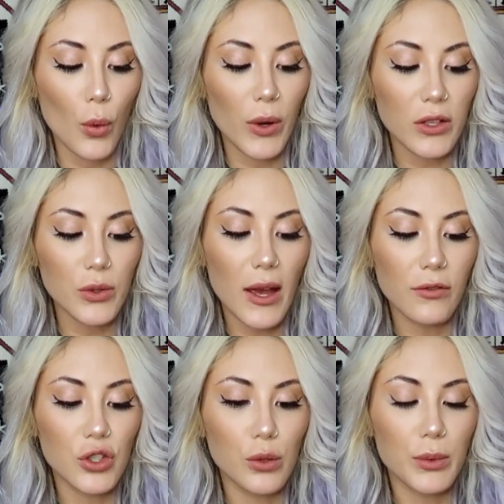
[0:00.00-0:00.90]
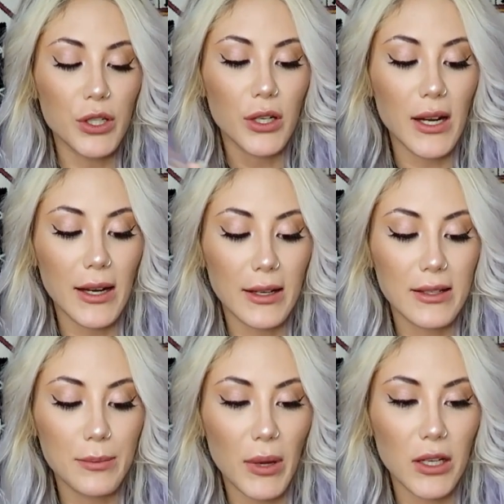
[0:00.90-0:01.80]
We also have Jupiter in
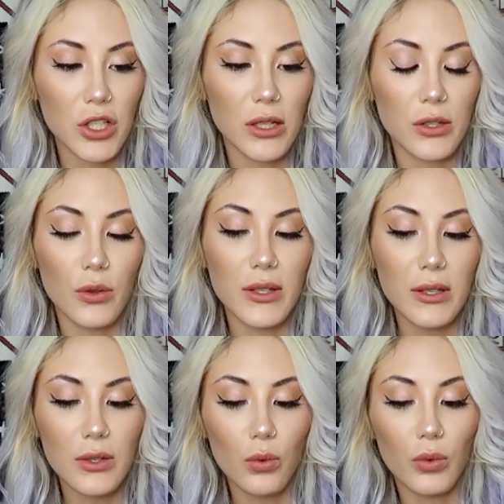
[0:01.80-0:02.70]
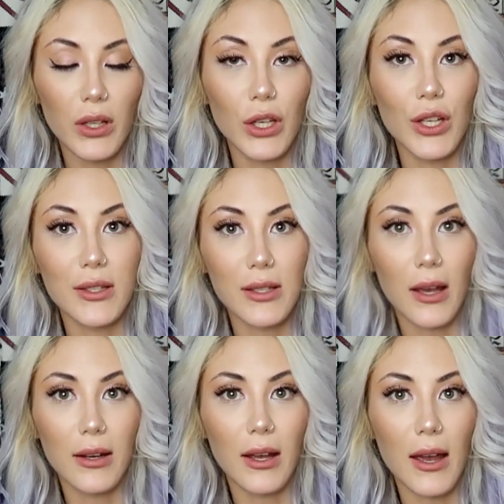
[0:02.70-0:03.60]
expansion. So this is a really good
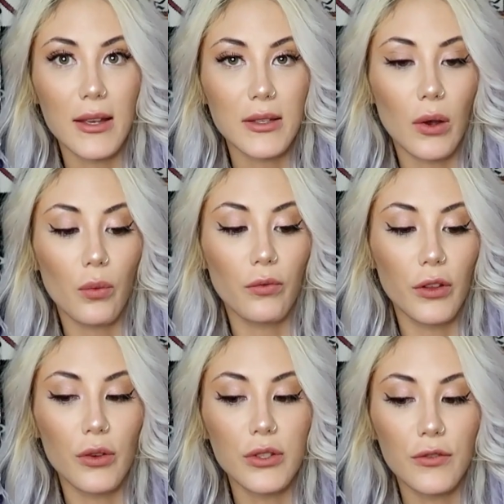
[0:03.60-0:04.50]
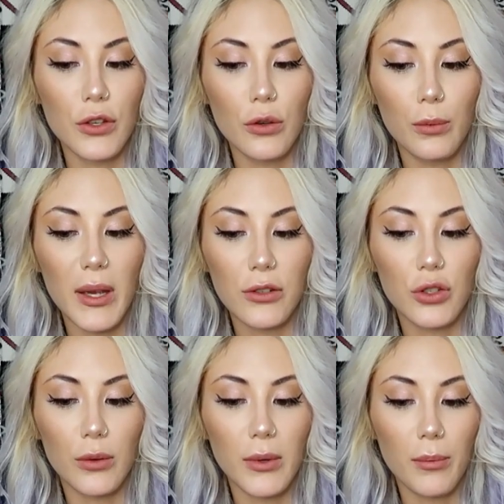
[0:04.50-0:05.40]
sign, guys, for those of you who picked
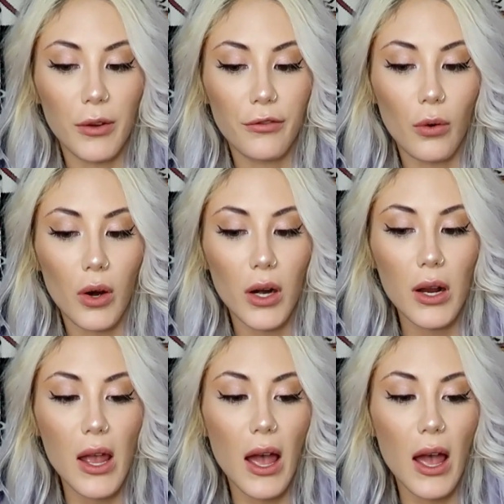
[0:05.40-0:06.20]
group number four.